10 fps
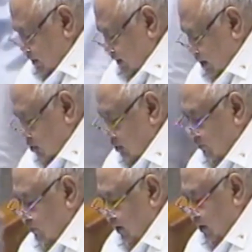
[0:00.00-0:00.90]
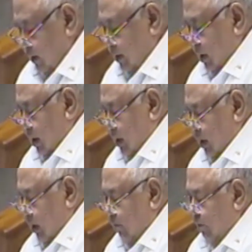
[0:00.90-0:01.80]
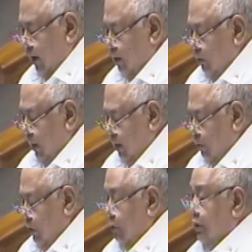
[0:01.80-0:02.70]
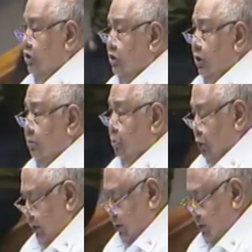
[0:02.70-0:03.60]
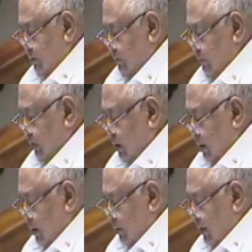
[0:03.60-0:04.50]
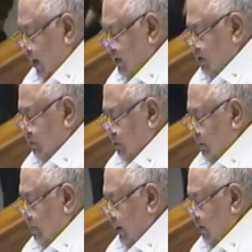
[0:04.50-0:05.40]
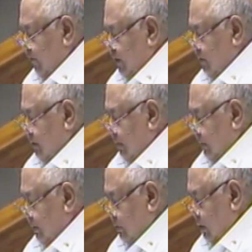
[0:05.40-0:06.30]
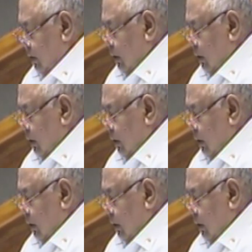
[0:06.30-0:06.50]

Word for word: can convene if and when we reach that point. Thus, for the benefit of our people,